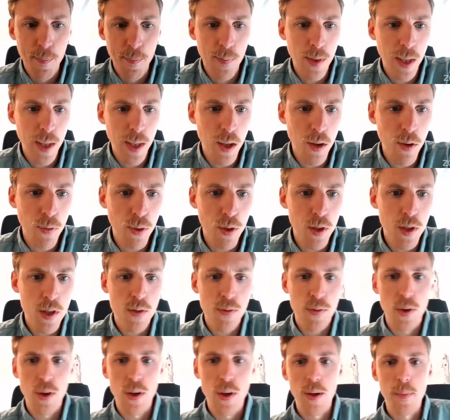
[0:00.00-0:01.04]
Thank you, first of
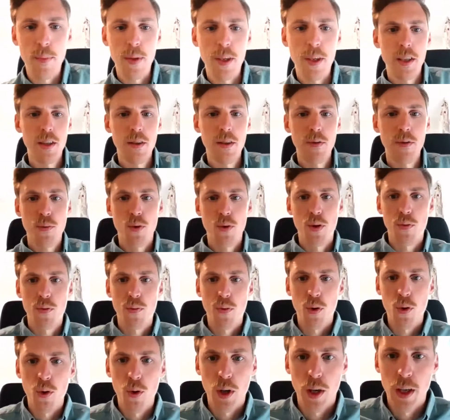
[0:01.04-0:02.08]
all, Amandine, for
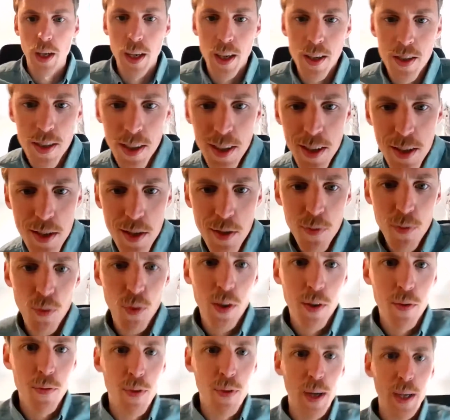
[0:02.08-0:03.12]
organizing this and for
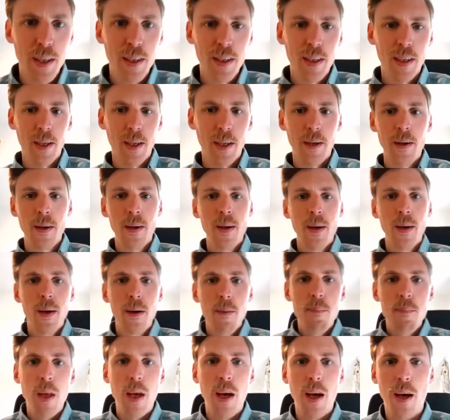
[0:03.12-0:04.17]
inviting
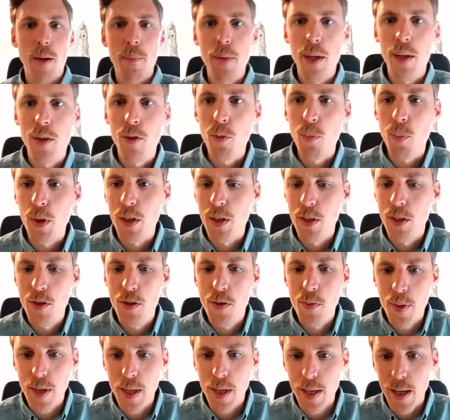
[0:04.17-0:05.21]
me to
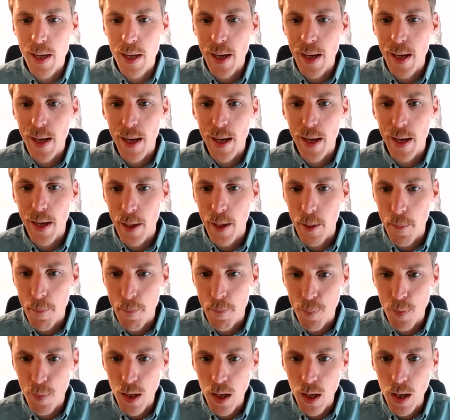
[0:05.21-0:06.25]
participate.
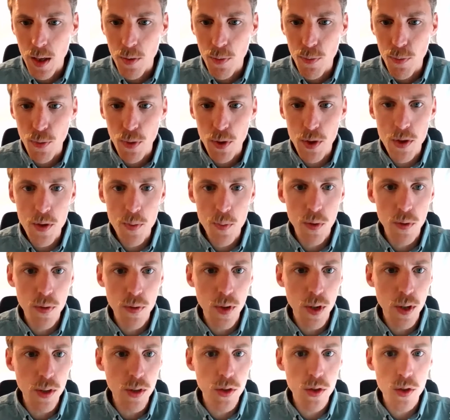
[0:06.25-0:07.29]
I'll first move
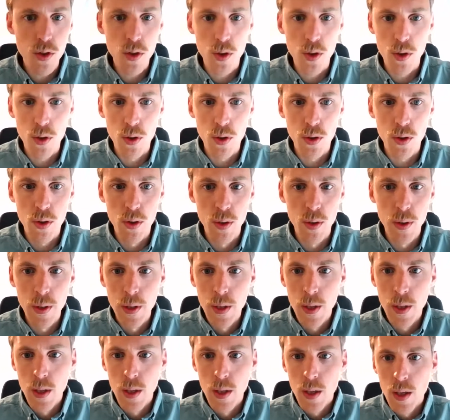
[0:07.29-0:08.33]
on to
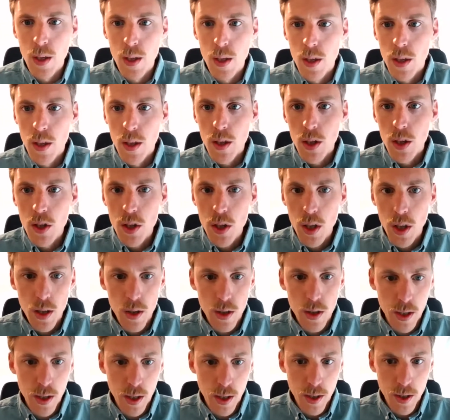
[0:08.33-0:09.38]

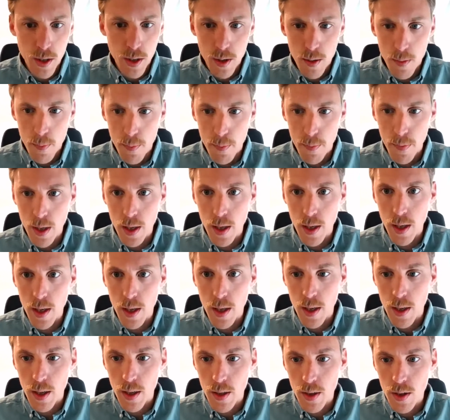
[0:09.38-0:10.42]
sharing
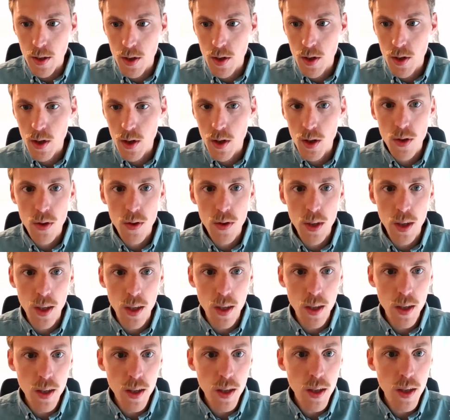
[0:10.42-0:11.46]
my
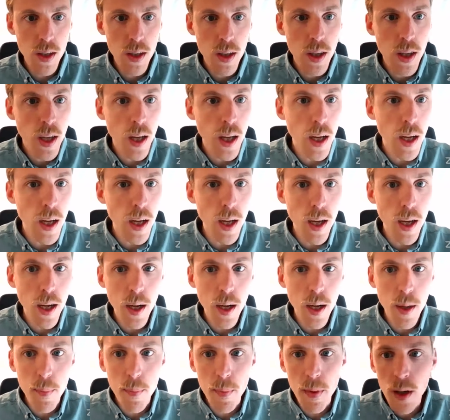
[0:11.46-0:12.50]
screen,
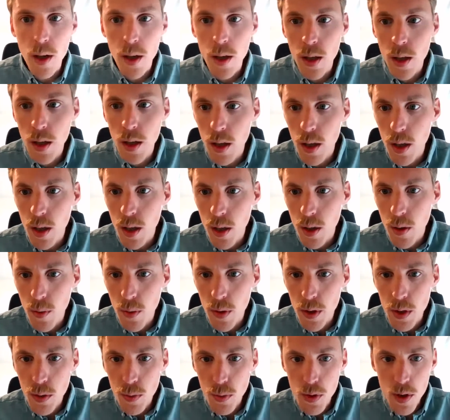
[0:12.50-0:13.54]

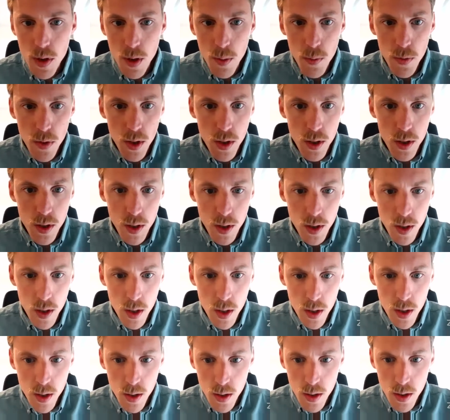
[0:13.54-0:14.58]
which for some reason
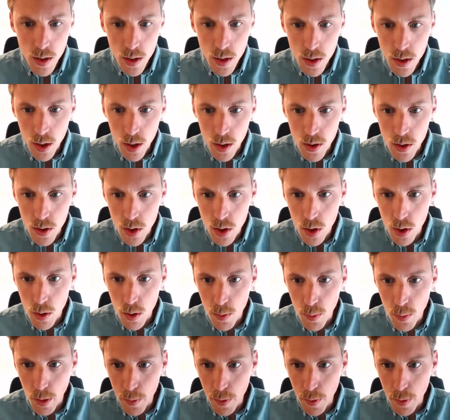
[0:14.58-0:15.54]
doesn't show